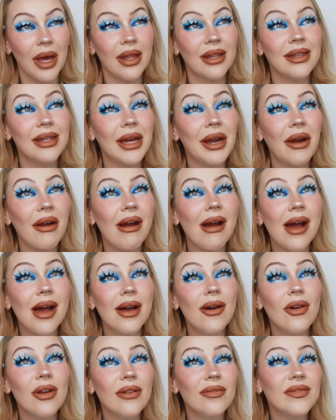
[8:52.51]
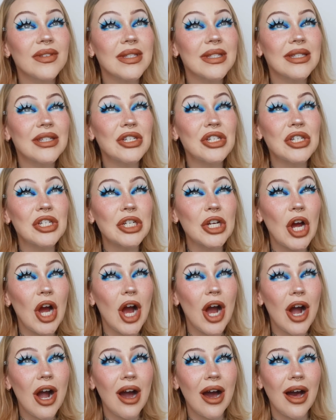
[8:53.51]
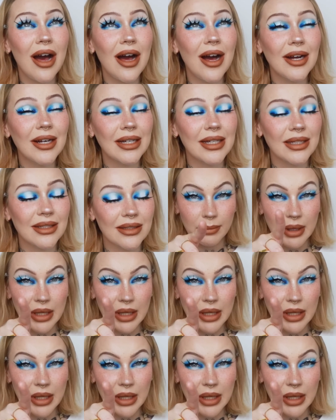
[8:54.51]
and they're out of stock!